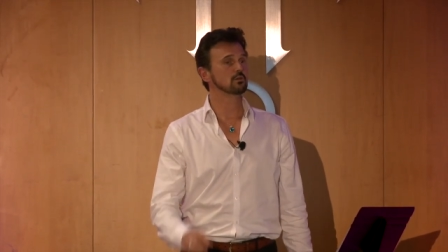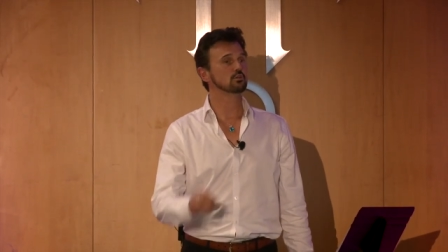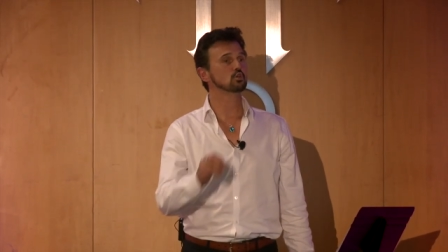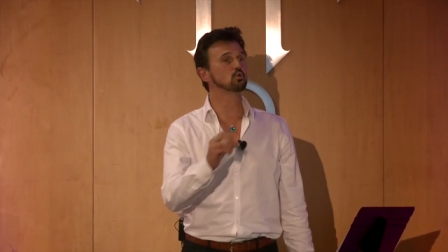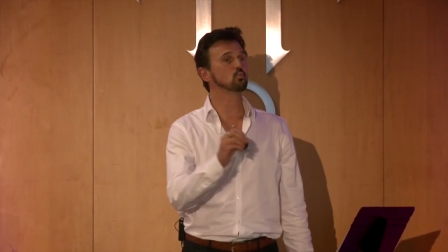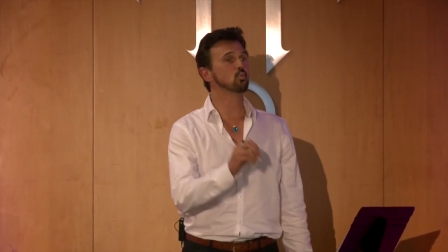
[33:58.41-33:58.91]

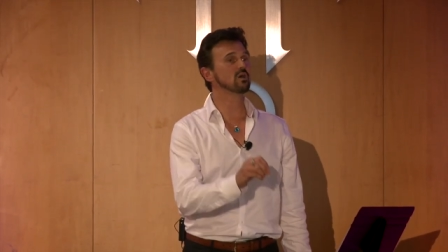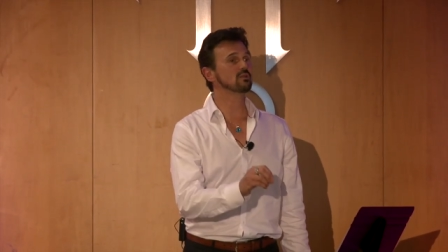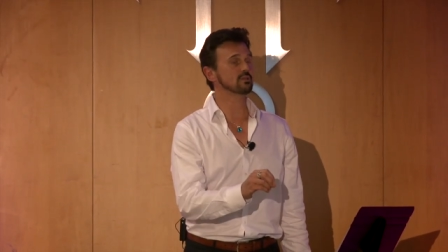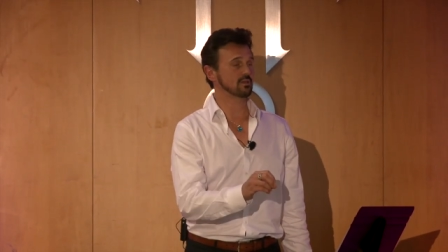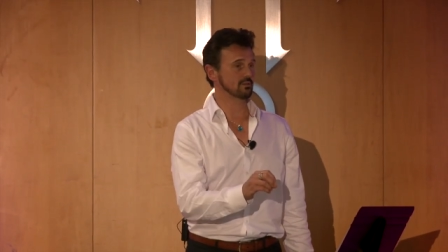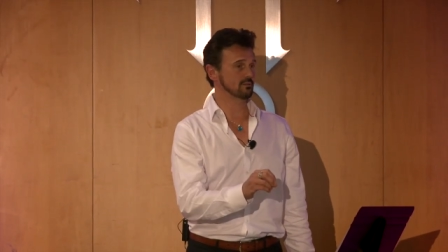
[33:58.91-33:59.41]
you're
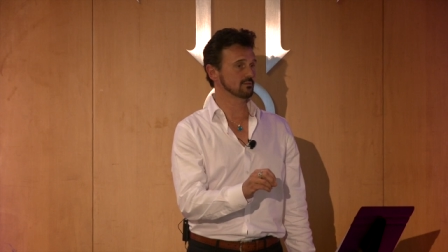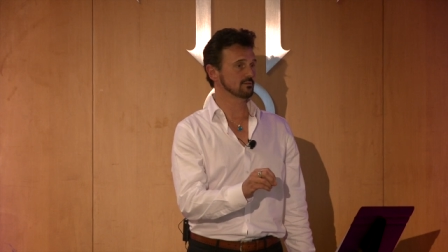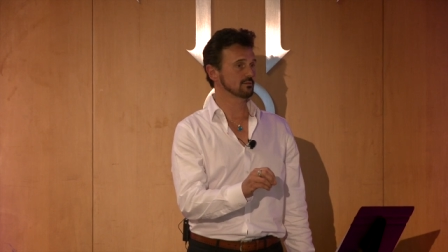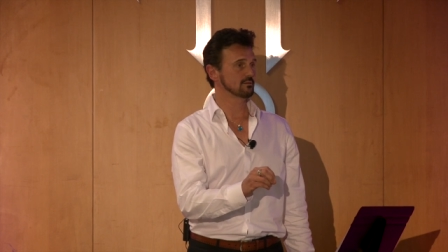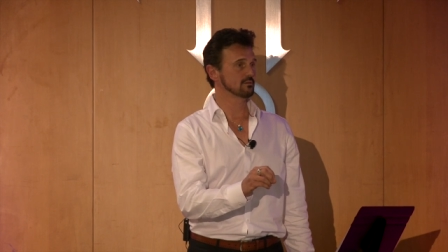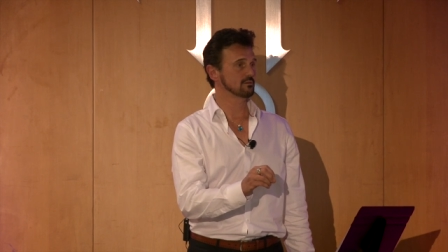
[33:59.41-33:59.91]
willing
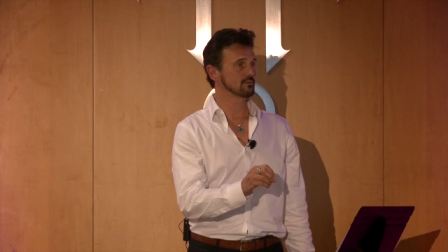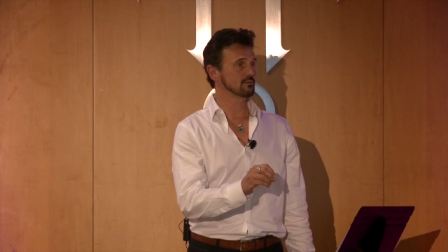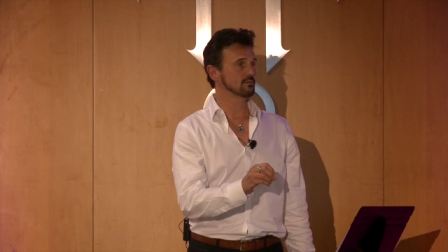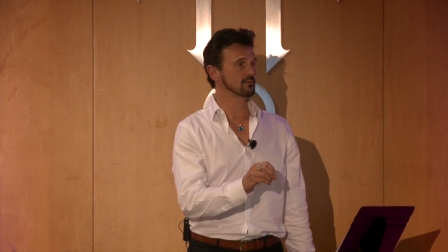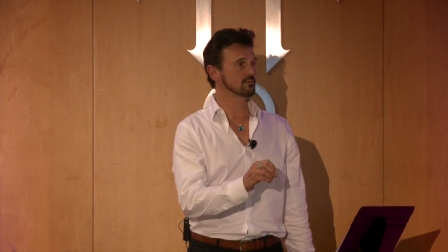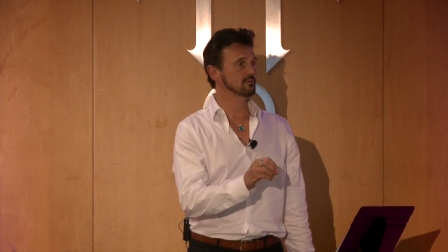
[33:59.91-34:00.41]

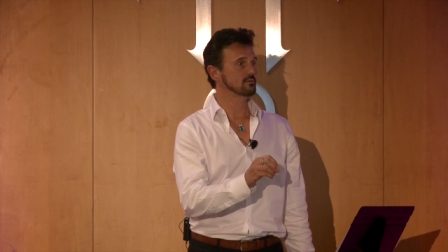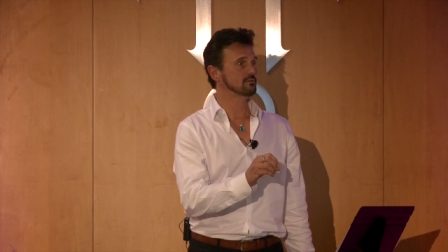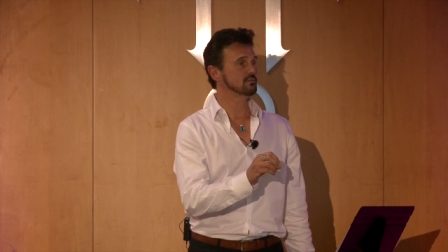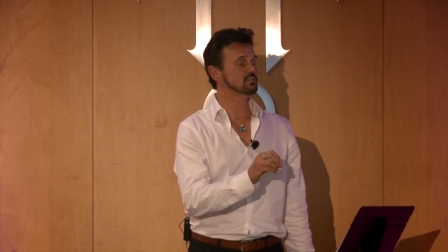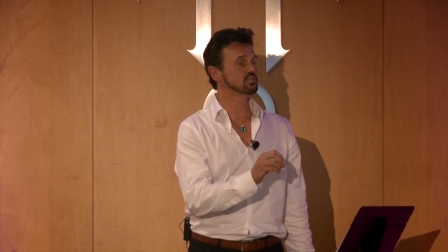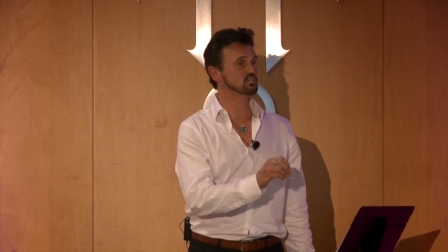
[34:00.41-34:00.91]

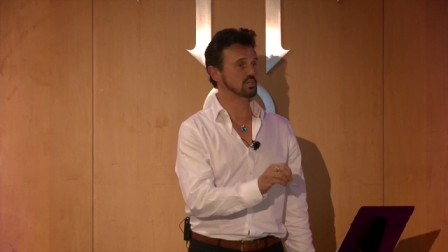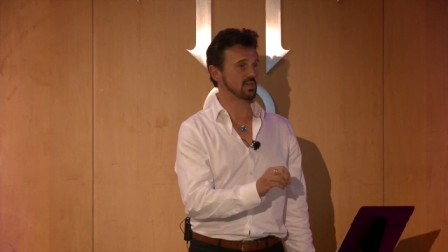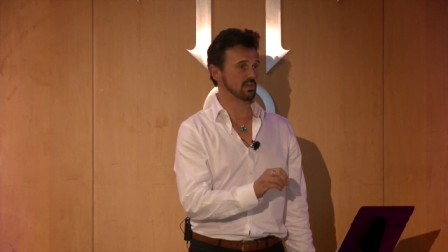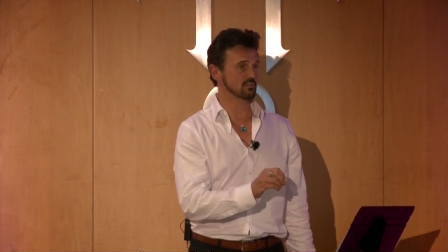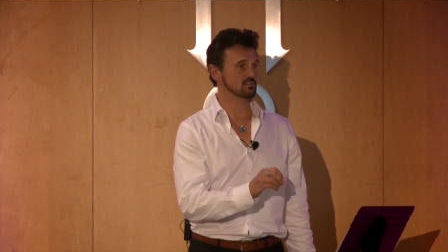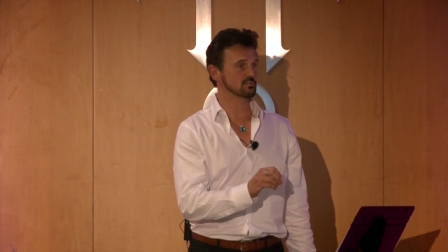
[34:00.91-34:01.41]
to
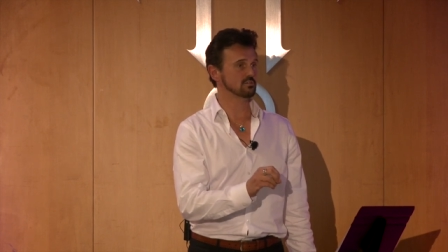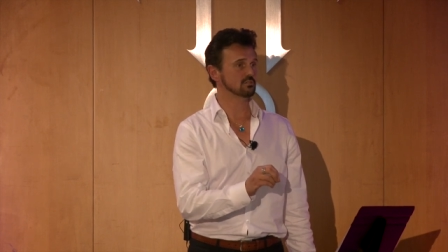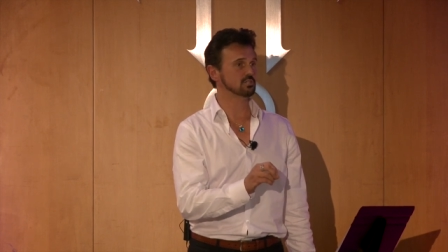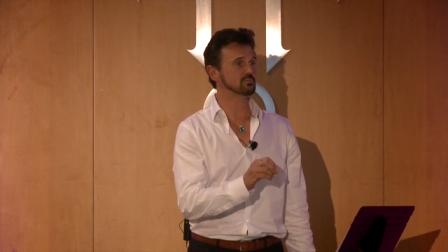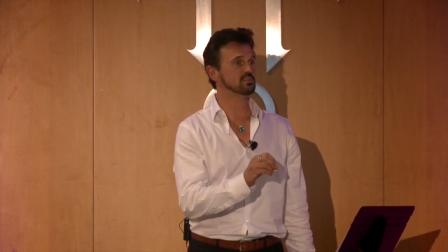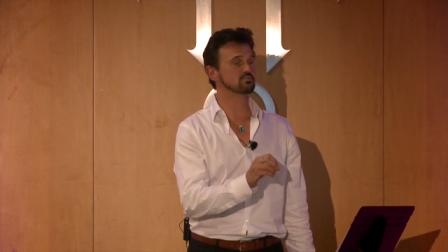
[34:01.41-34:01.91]
change,
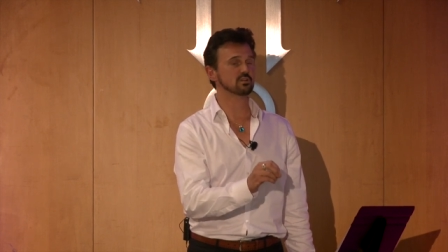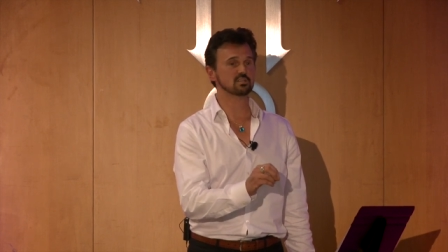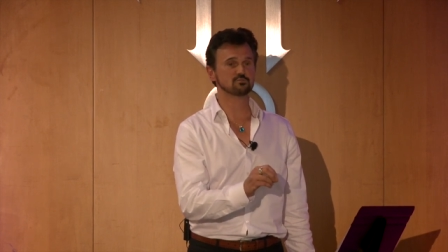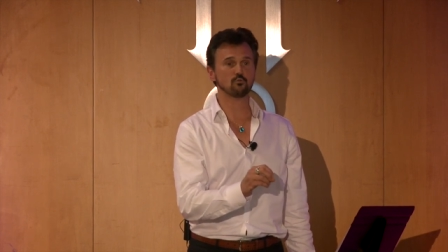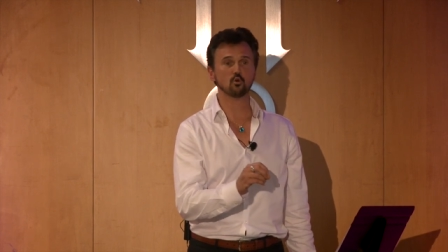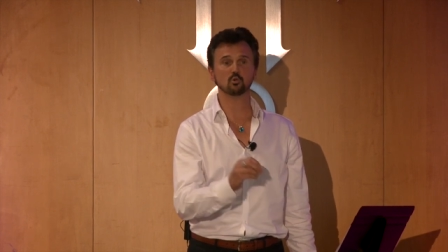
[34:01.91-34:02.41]
to be
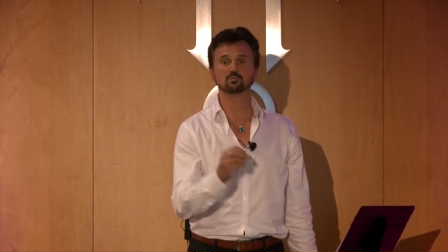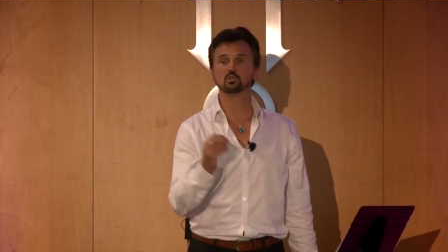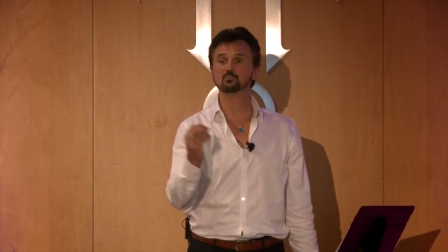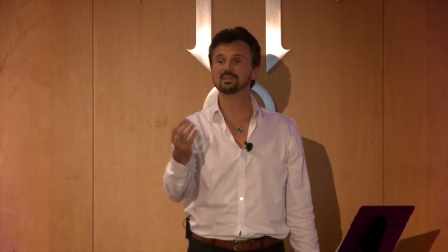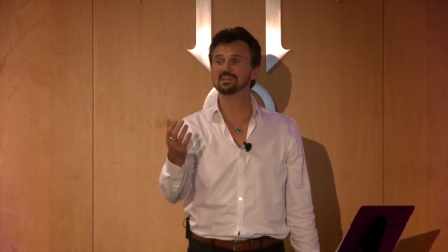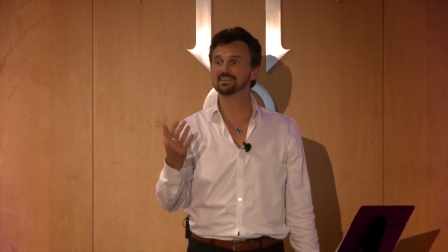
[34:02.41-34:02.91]
transformed,
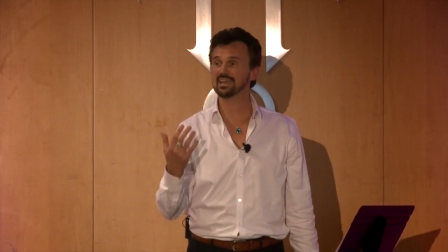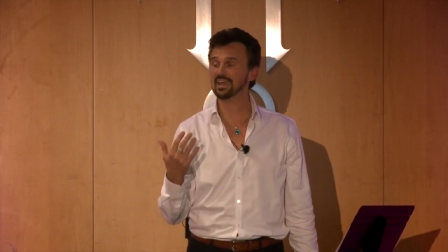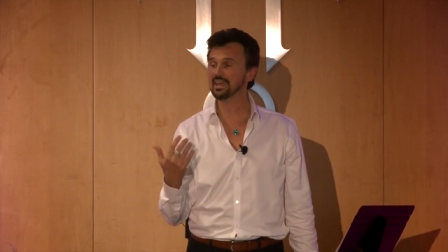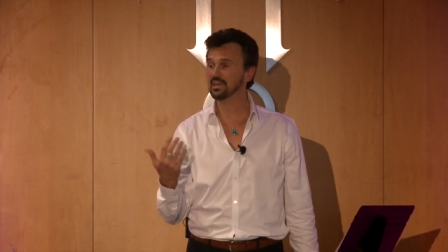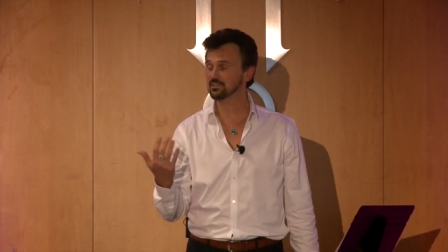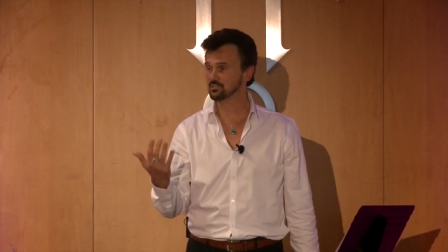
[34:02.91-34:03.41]
to be
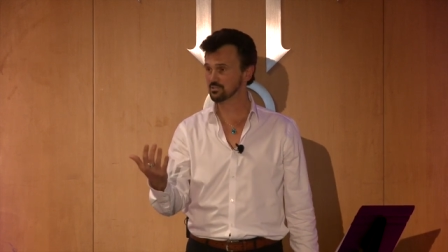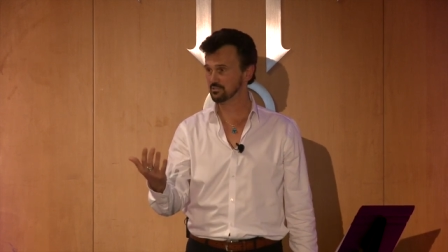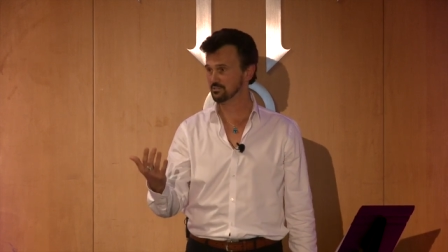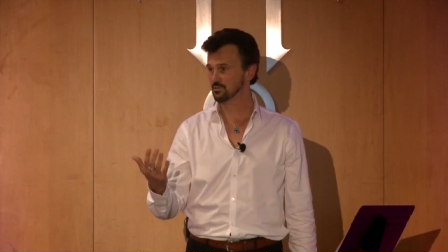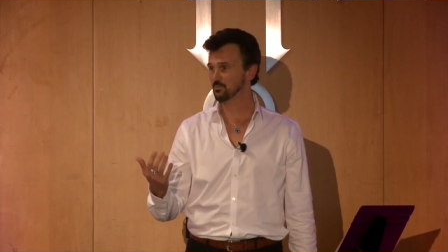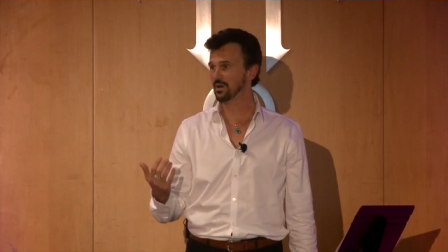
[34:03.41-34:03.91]
enhanced
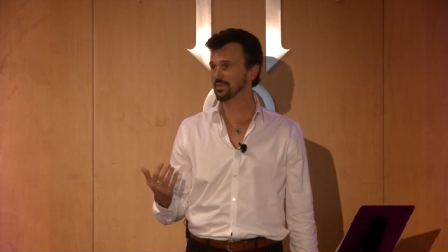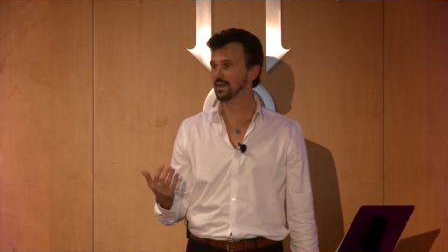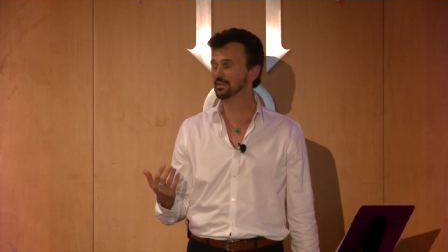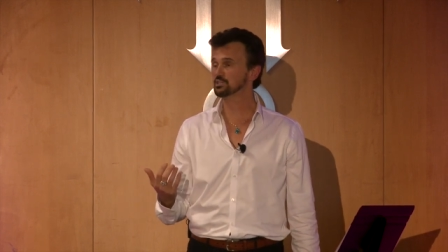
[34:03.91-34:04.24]
by that